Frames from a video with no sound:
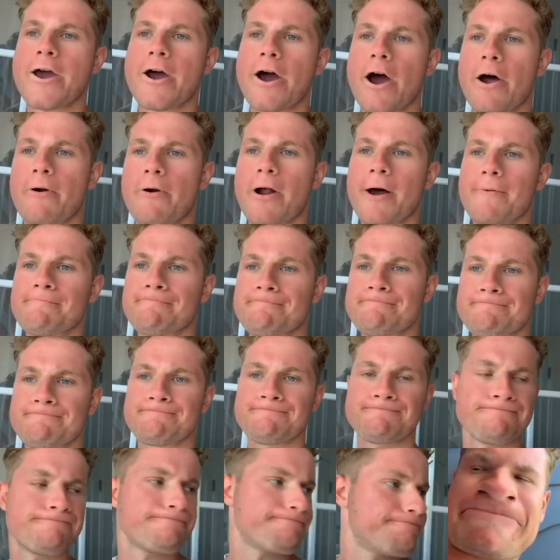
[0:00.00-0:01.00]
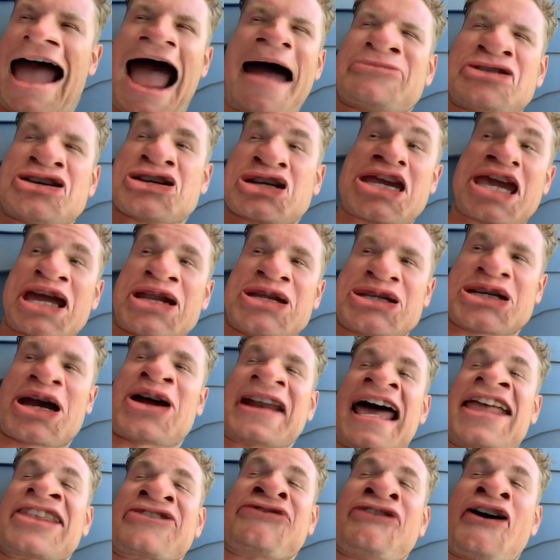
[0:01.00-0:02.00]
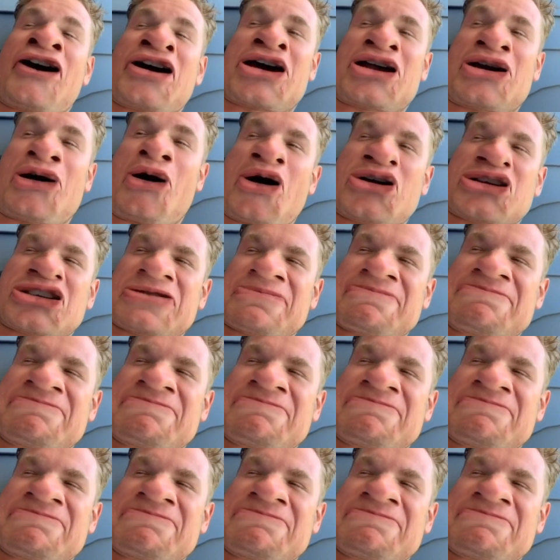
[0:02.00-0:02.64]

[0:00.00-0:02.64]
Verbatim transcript: All right. Nah, I'm just kidding, son. That's fucking awesome.